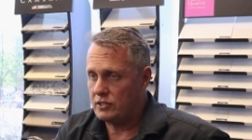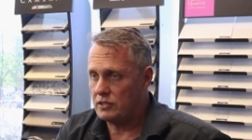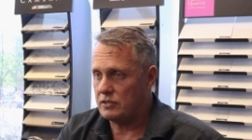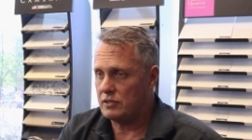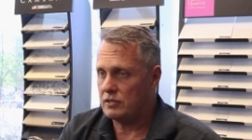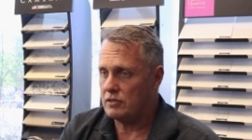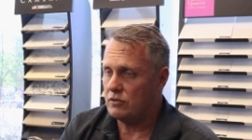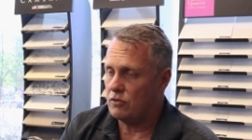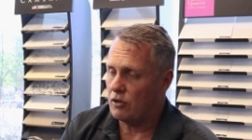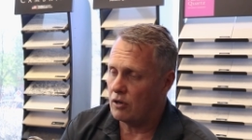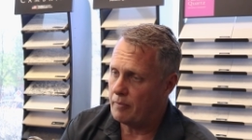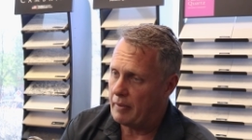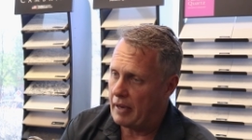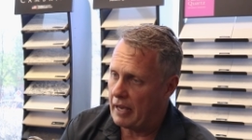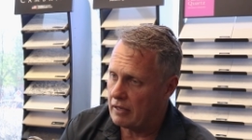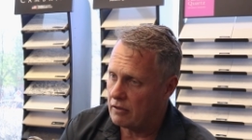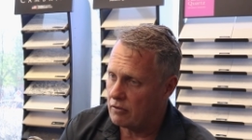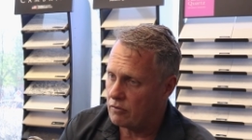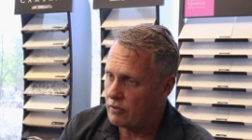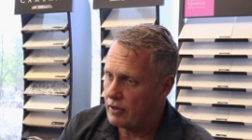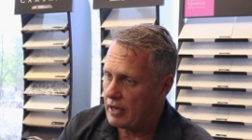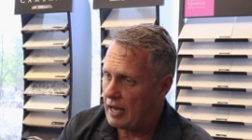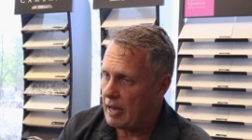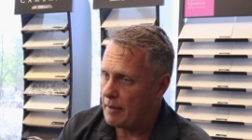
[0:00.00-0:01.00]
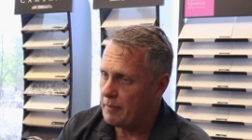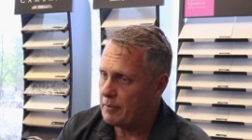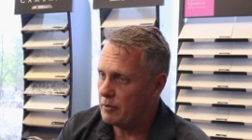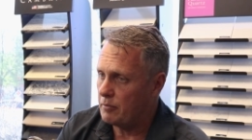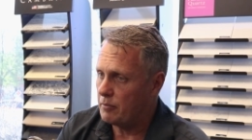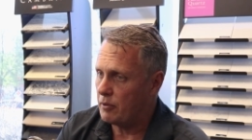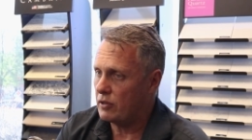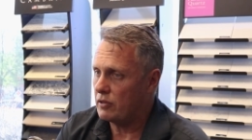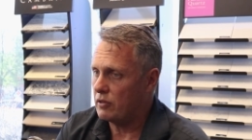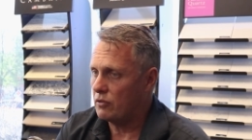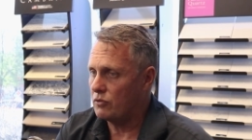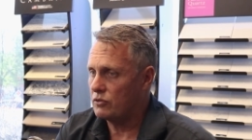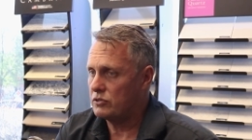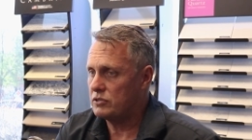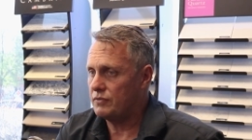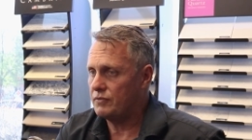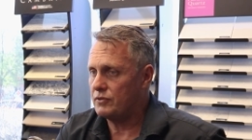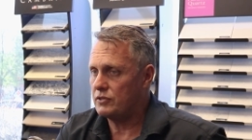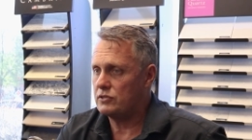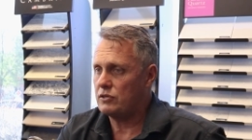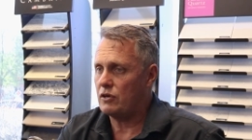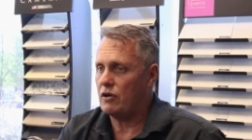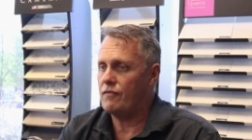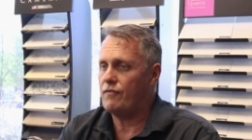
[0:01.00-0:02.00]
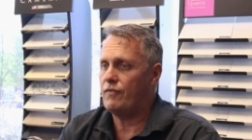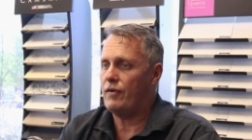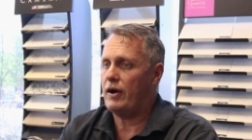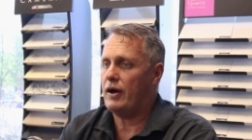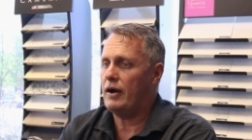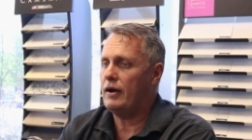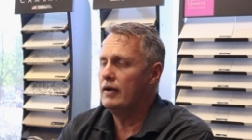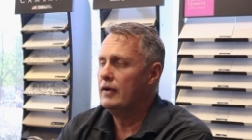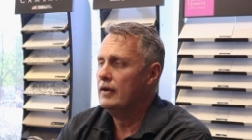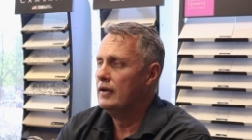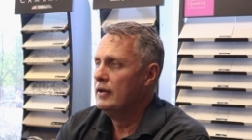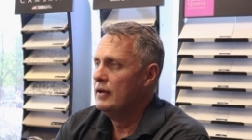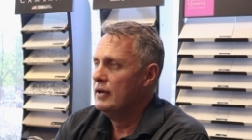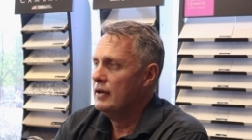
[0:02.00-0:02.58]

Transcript: He's not a bad little carpenter by the looks of it so far